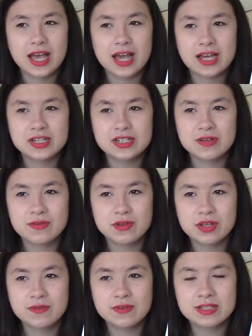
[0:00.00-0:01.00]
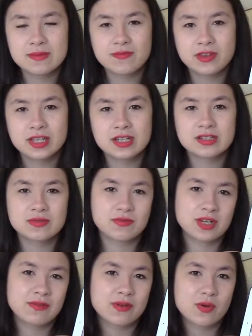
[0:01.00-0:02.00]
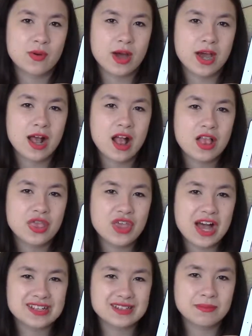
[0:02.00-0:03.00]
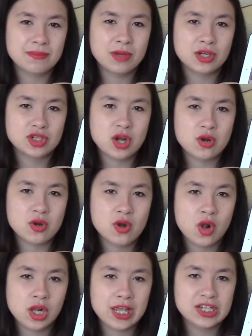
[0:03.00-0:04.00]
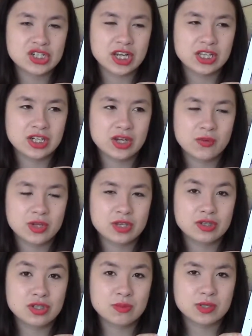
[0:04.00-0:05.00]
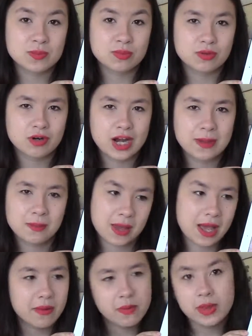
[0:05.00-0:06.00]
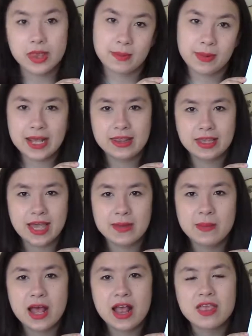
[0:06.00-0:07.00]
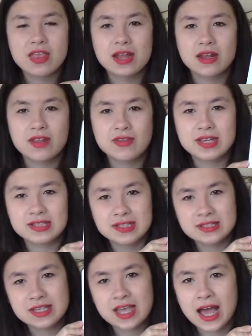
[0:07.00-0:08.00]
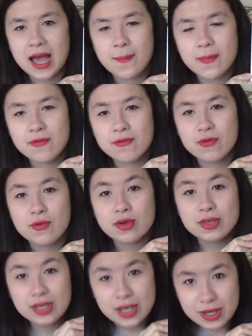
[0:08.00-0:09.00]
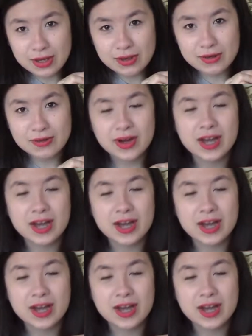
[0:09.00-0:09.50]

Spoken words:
And if you're looking for something that doesn't really require that much knowledge and you don't want to use too much brain power when you're playing the game, then this is the app for you.